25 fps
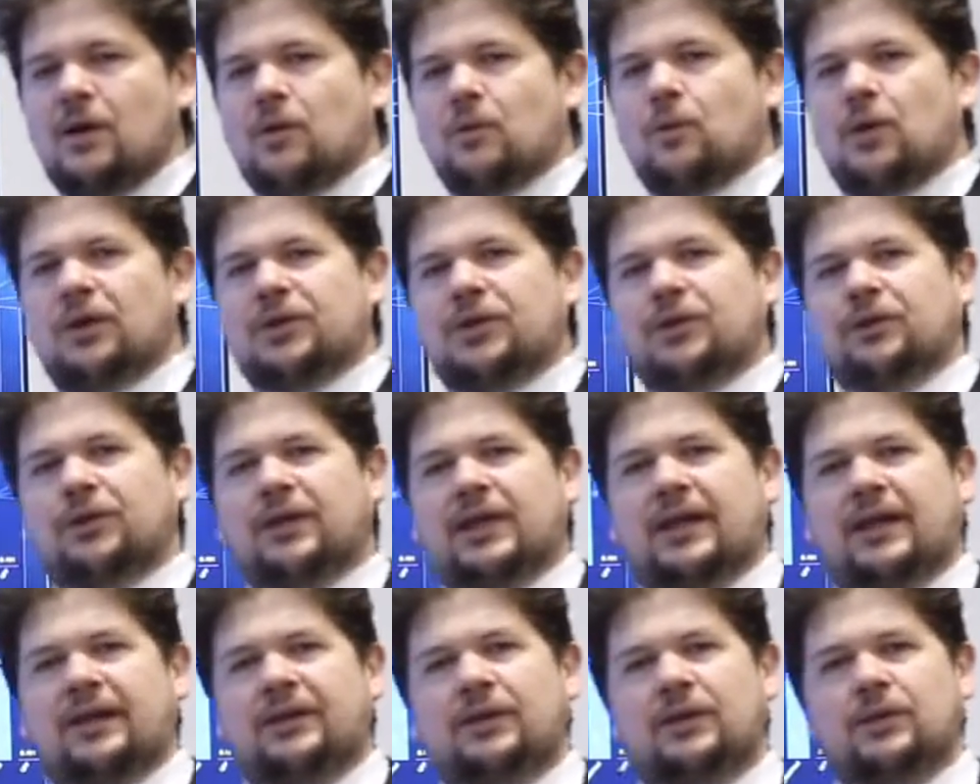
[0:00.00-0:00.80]
What you
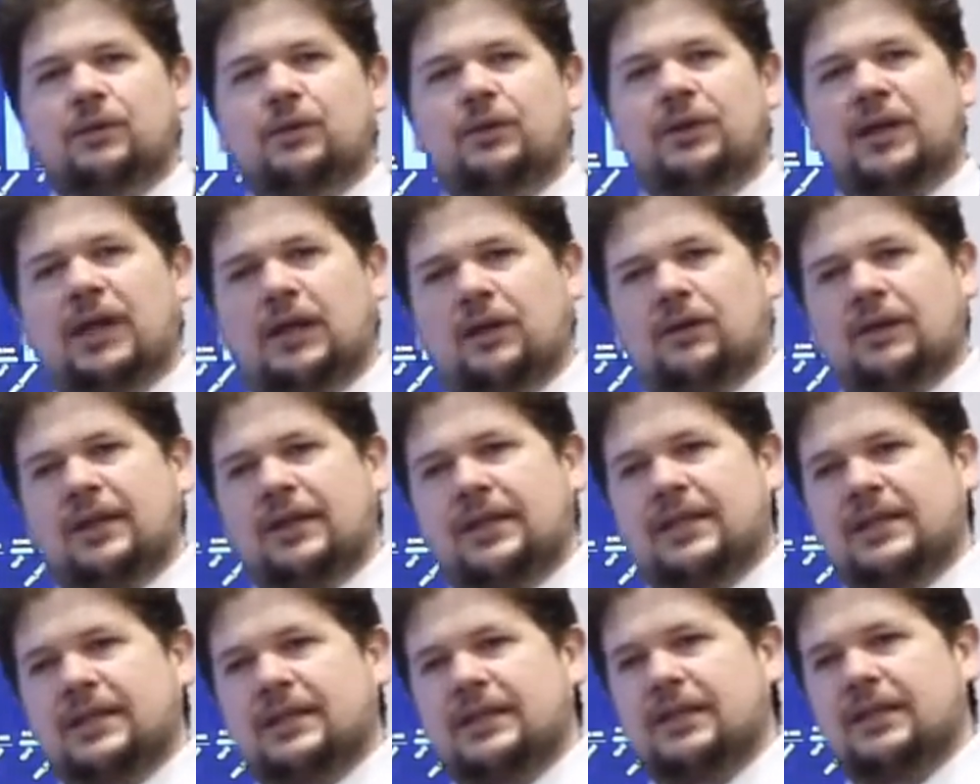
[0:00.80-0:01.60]
can do now
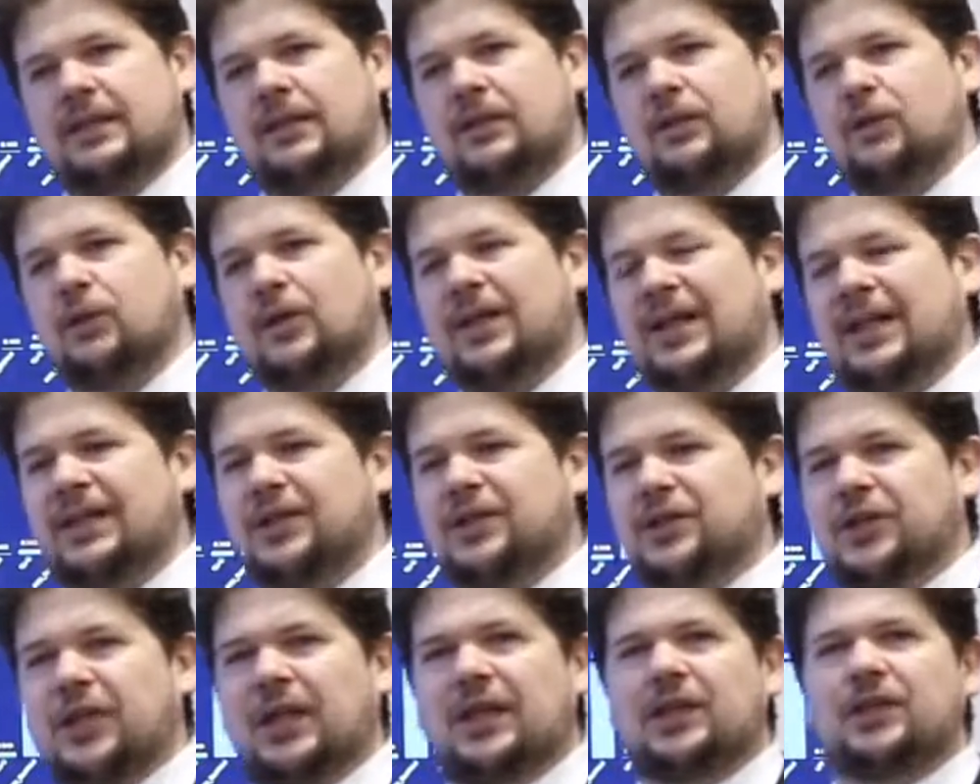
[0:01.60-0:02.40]
is you
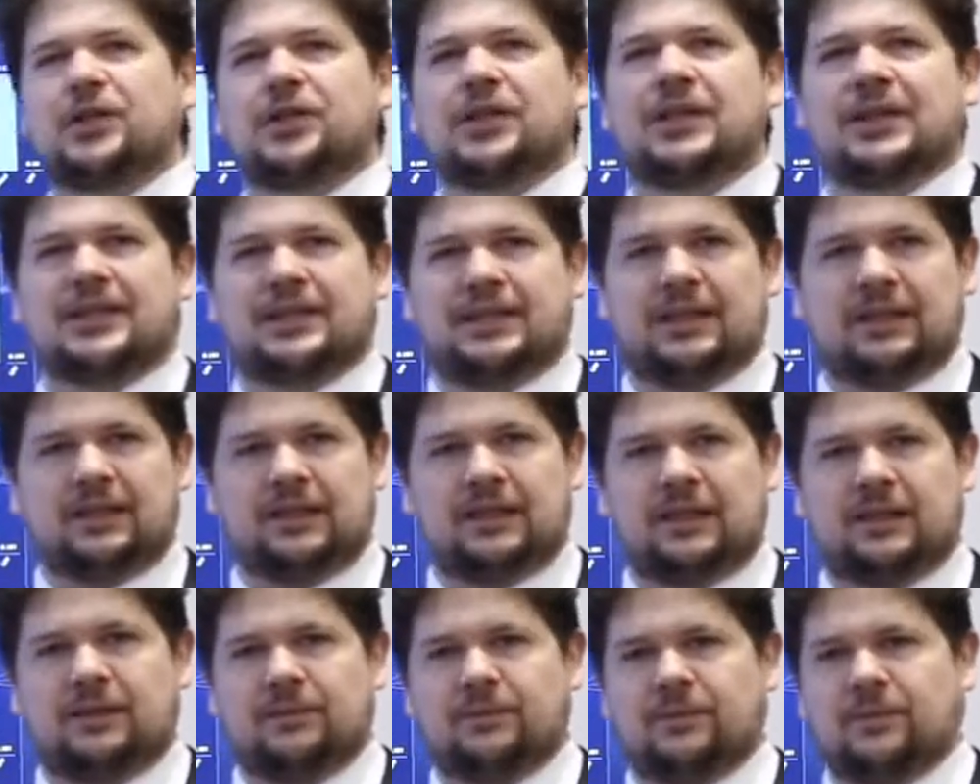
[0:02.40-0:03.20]
can change this
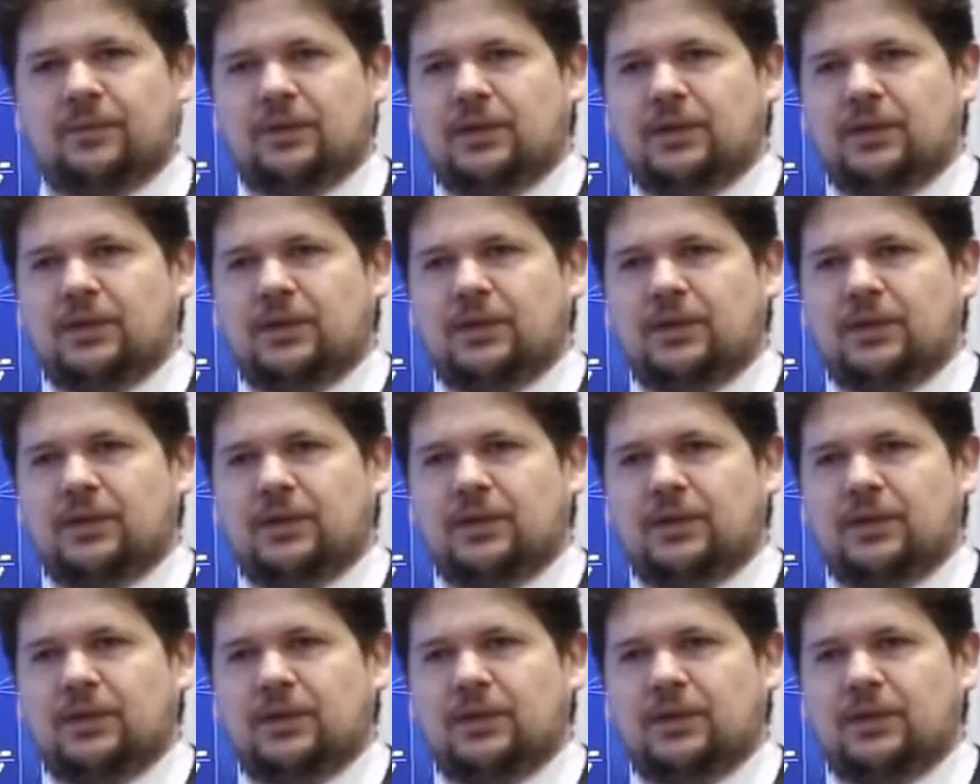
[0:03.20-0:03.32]
delay.